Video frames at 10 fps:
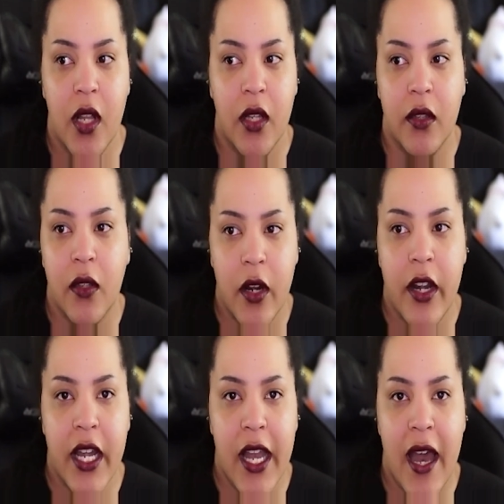
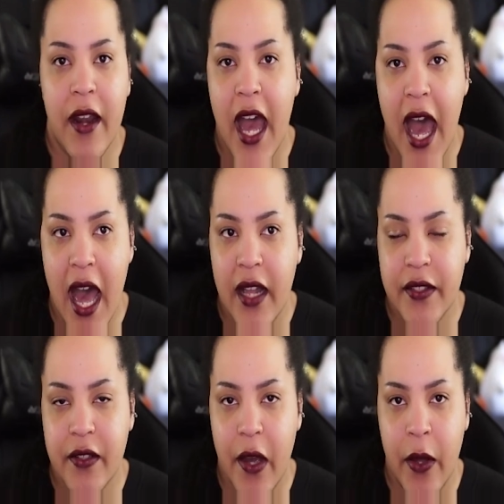learning how to
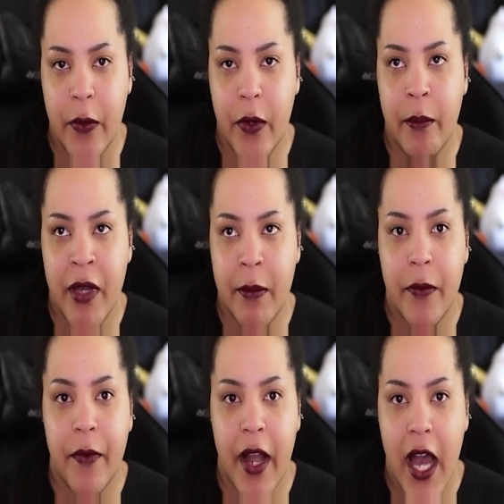ask other people
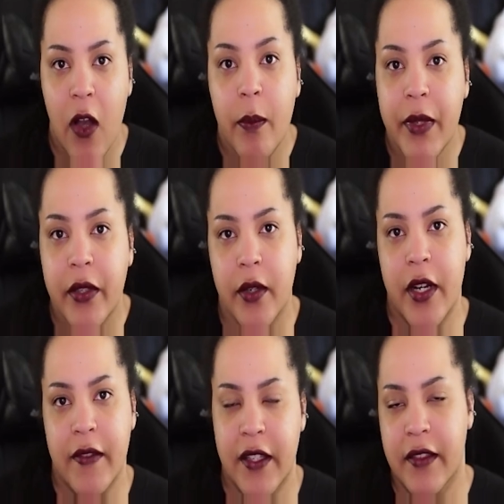for help and
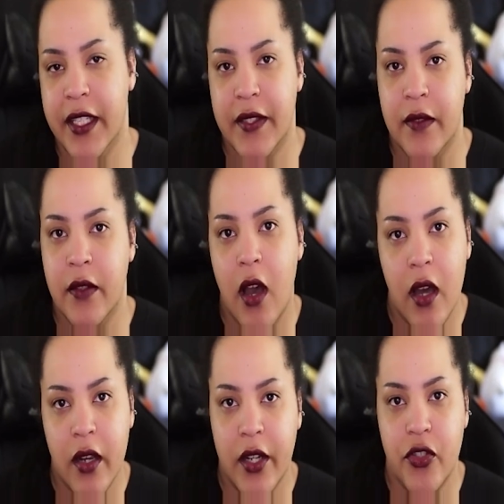learning that that's
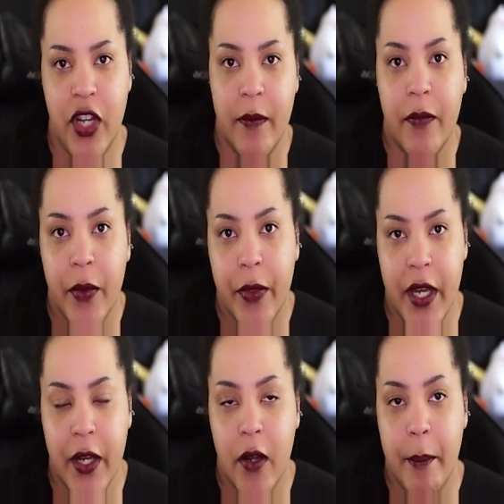not a shameful
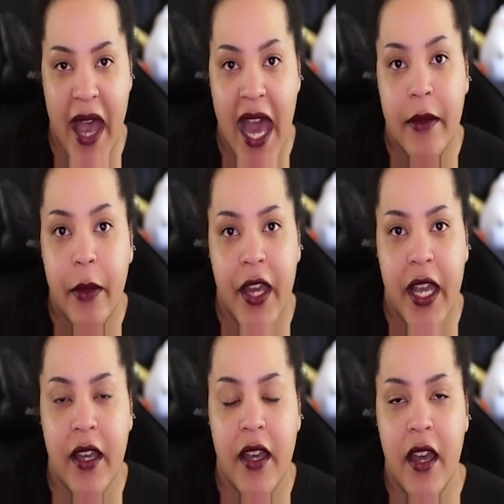thing or a bad
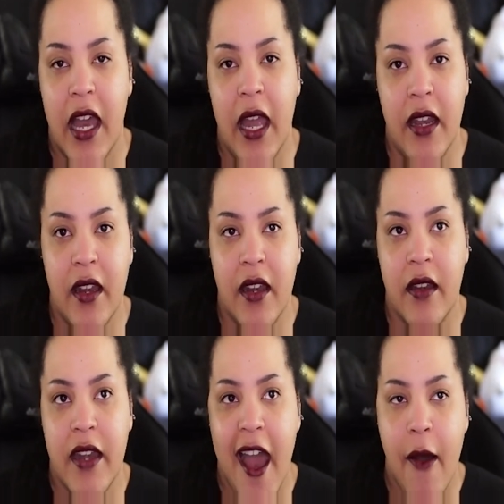thing. And
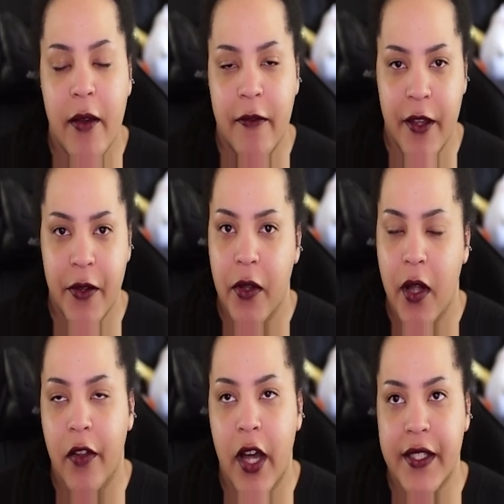now I feel
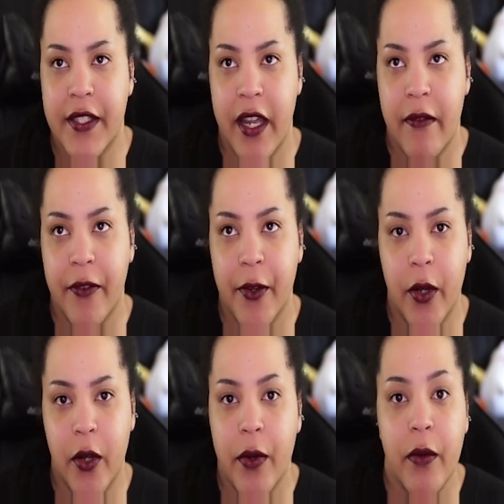a lot safer
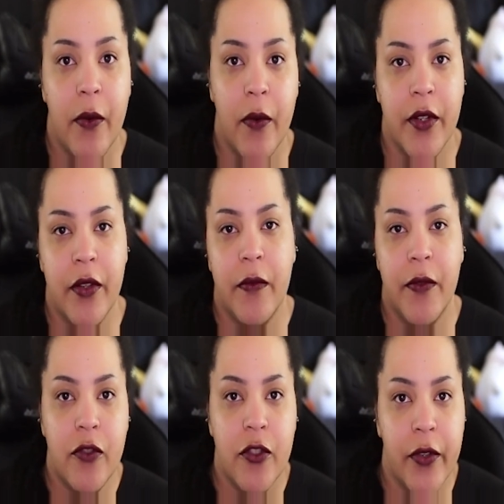going forward in the
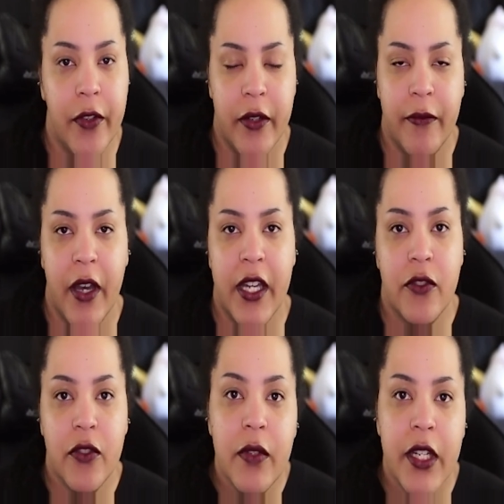future that if I
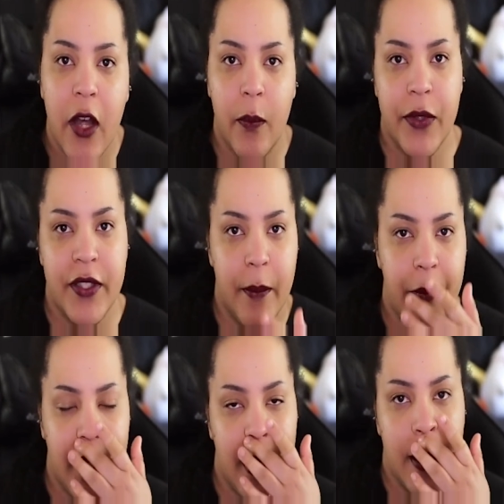do need help with
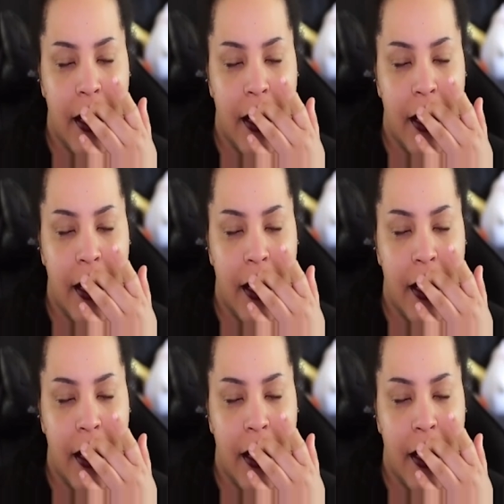something,